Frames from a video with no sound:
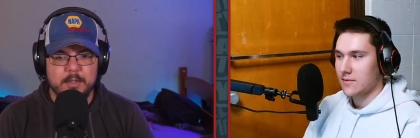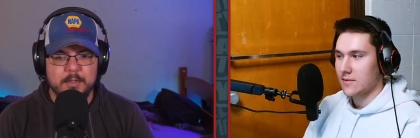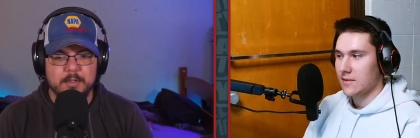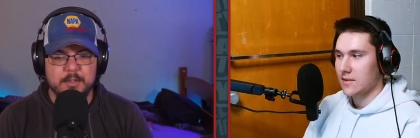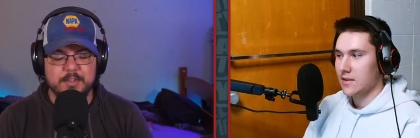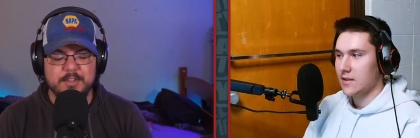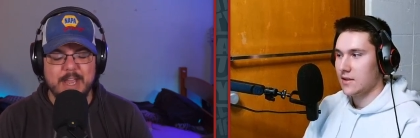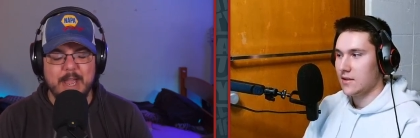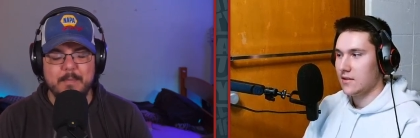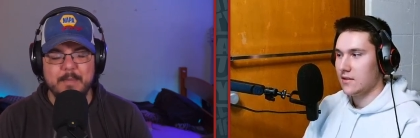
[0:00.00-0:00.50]

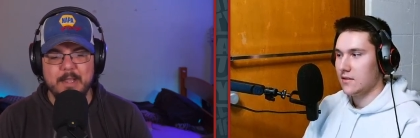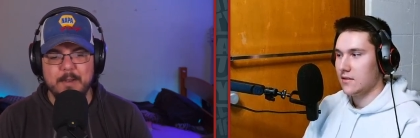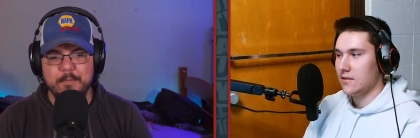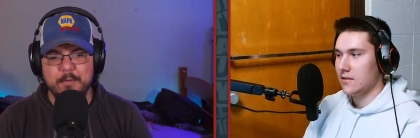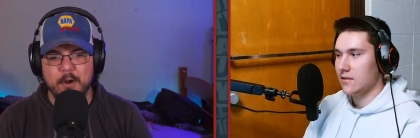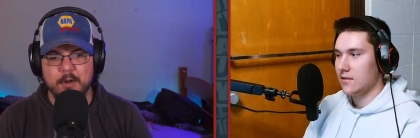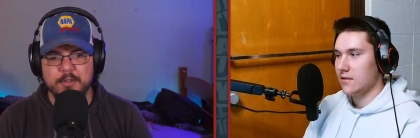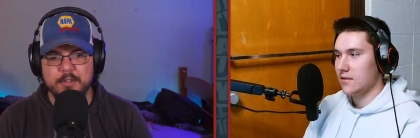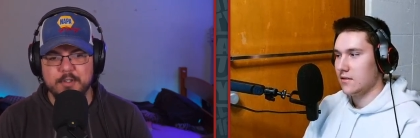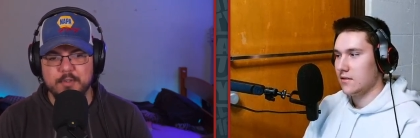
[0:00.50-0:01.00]
Speaker 1: Sami
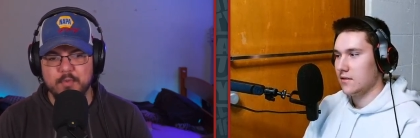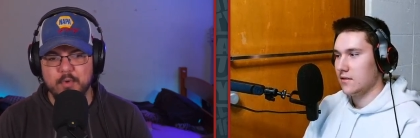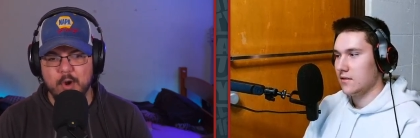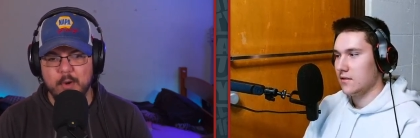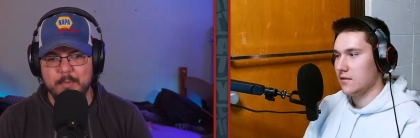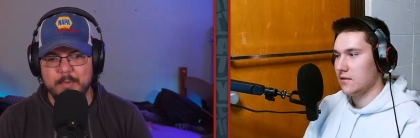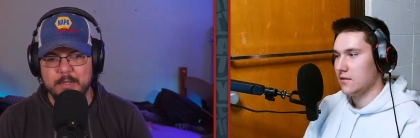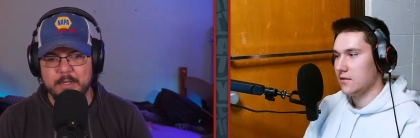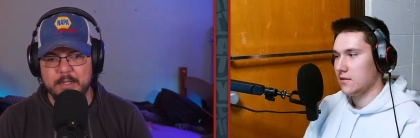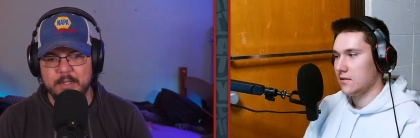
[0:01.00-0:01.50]
approaches
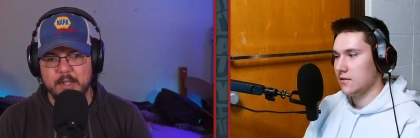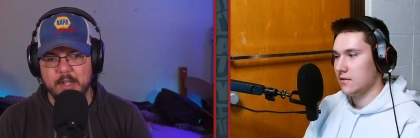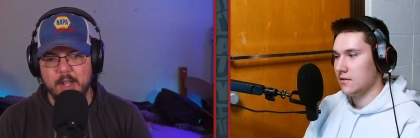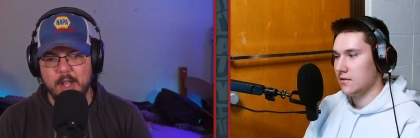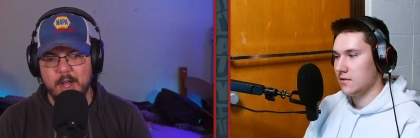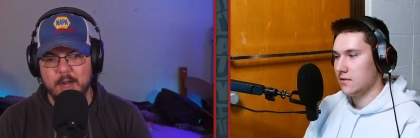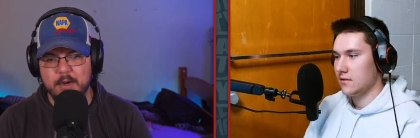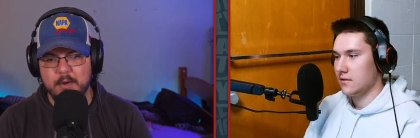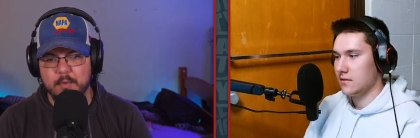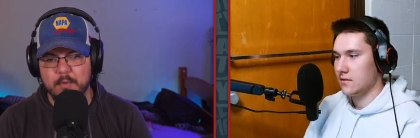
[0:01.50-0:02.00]
Roman in the
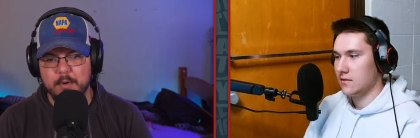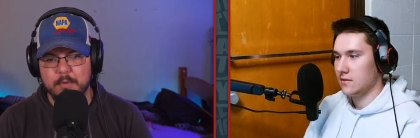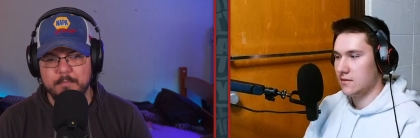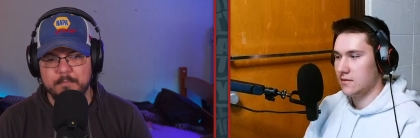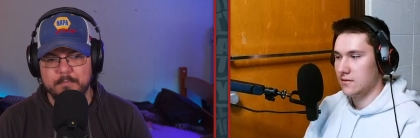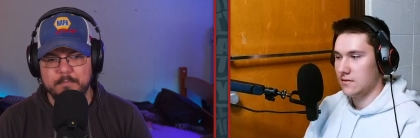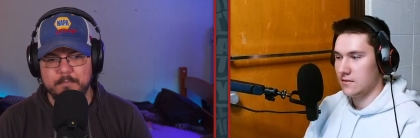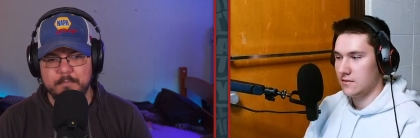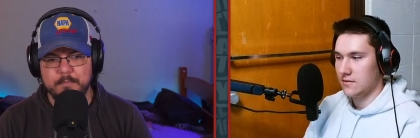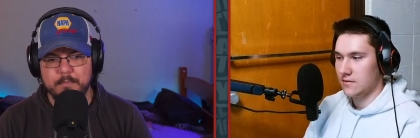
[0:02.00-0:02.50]
locker room.
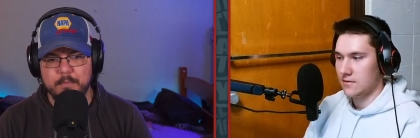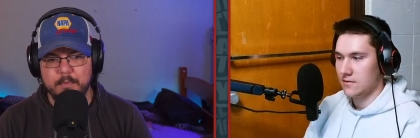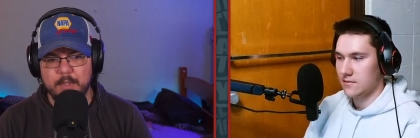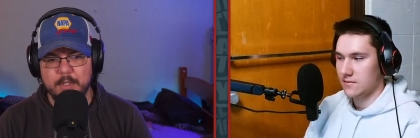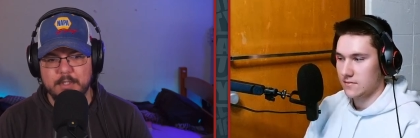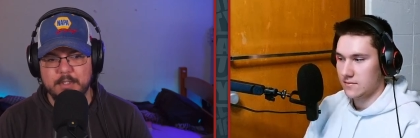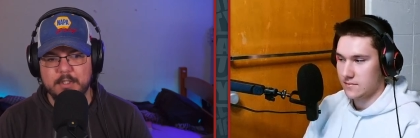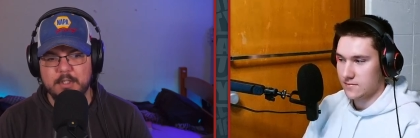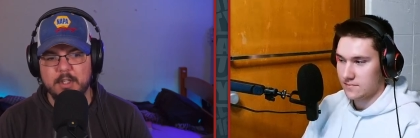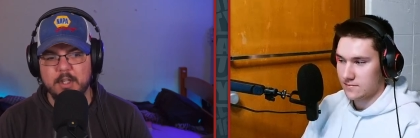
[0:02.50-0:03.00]

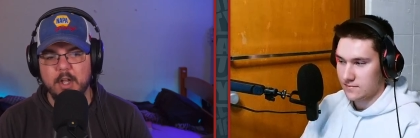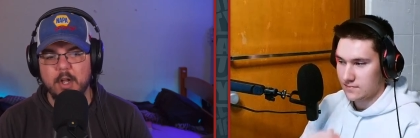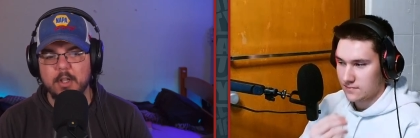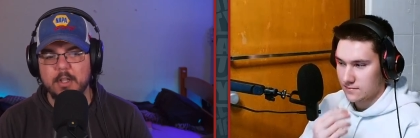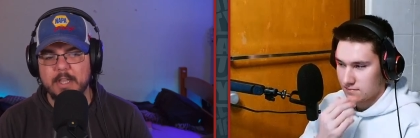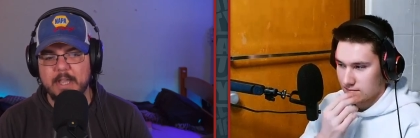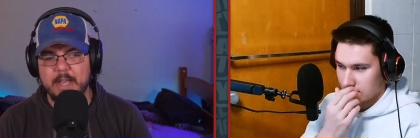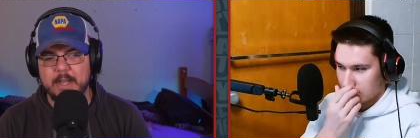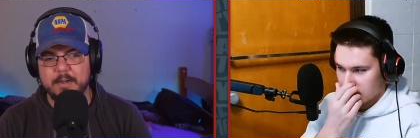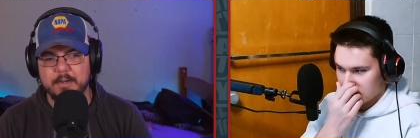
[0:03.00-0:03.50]
He
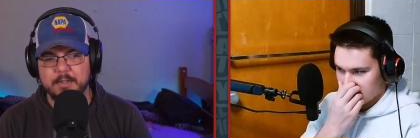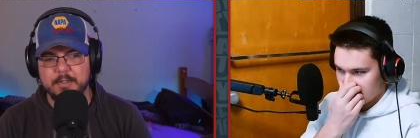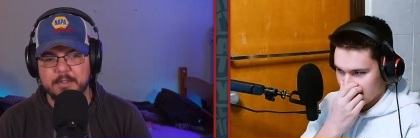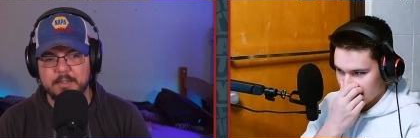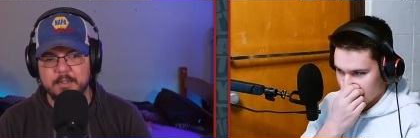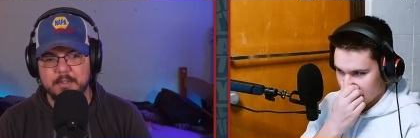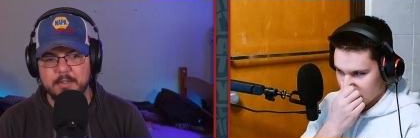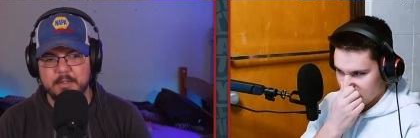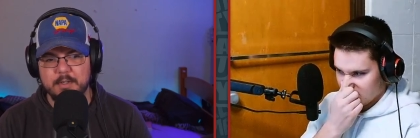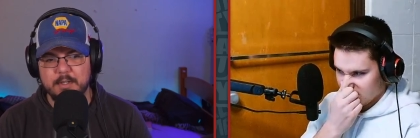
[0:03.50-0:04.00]
slowly
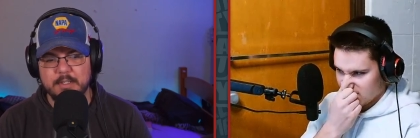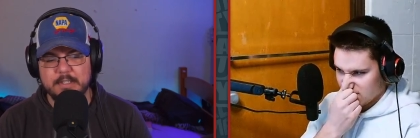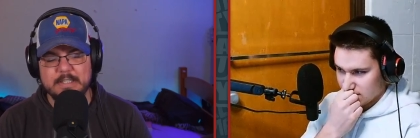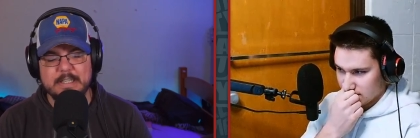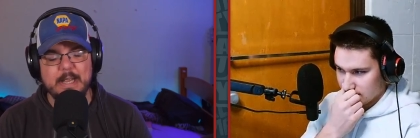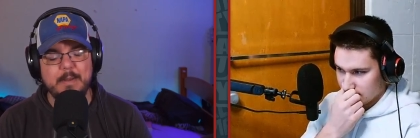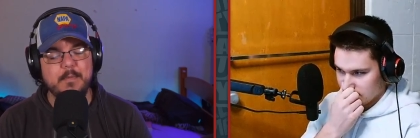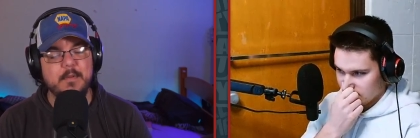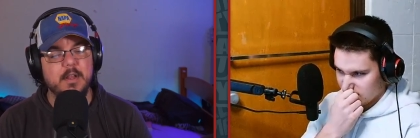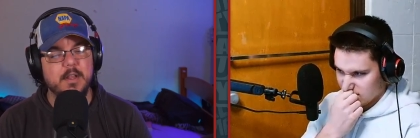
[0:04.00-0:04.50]
enters and
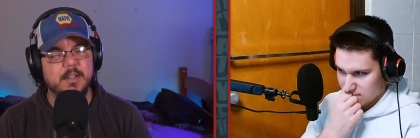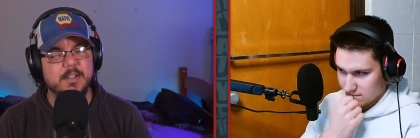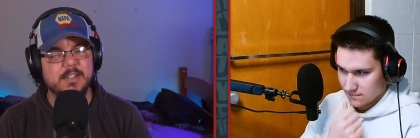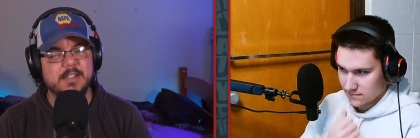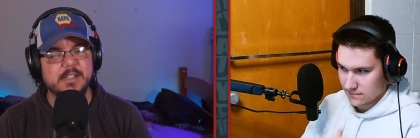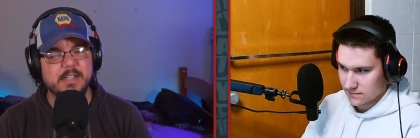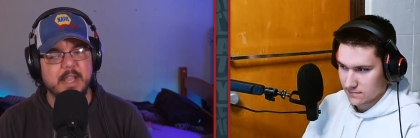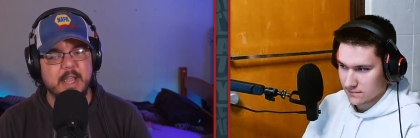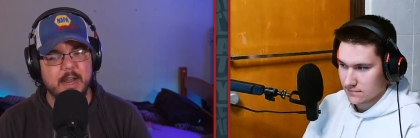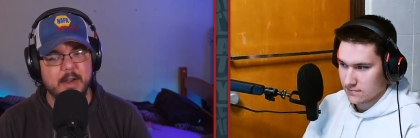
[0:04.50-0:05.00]
seemed
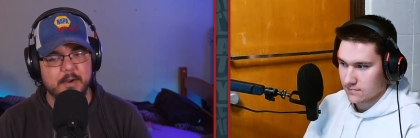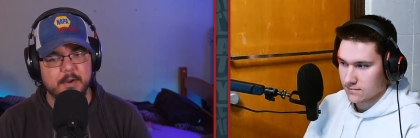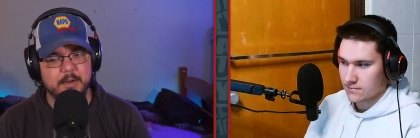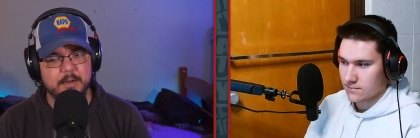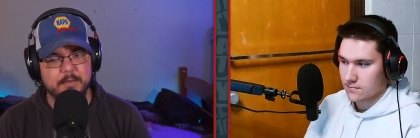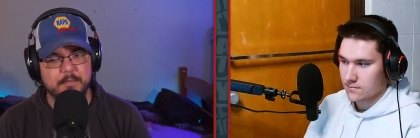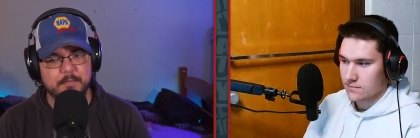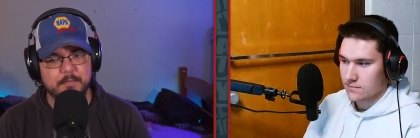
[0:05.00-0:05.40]
scared.